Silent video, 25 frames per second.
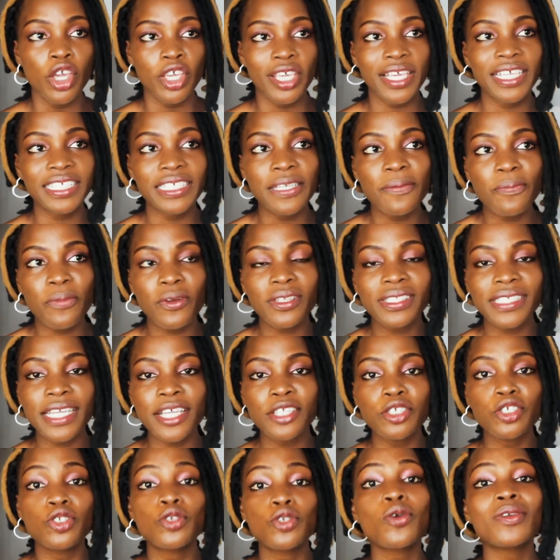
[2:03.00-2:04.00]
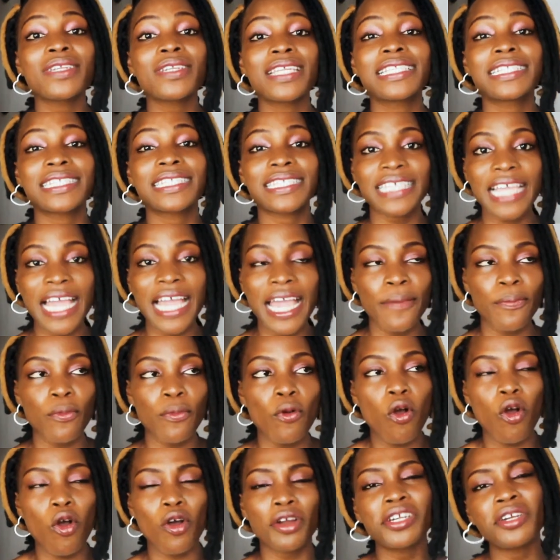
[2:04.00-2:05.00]
It's important you know the type
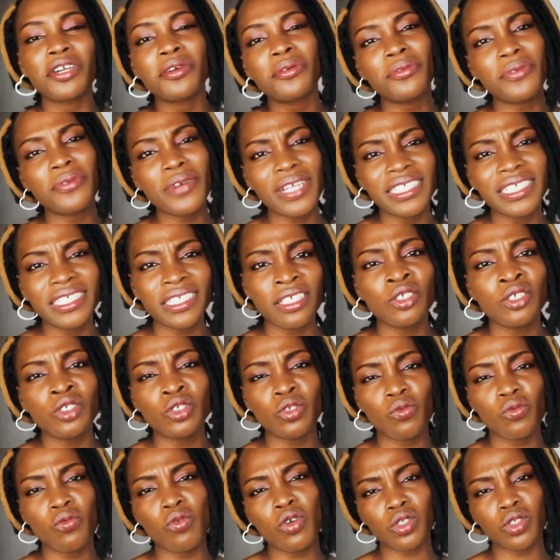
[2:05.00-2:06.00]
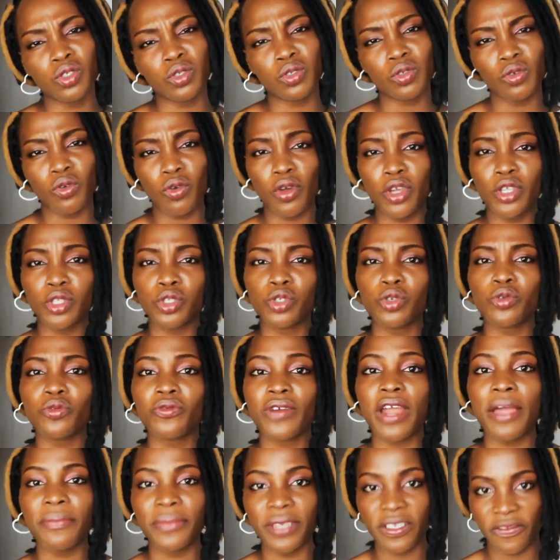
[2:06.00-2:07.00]
or the reason you want to go into
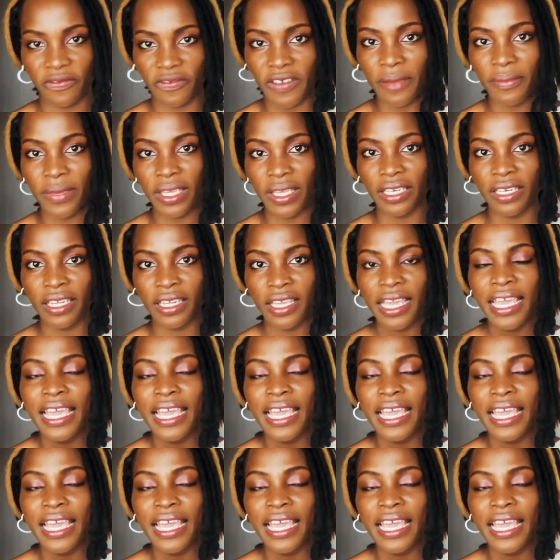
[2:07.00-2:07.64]
rabbit farming.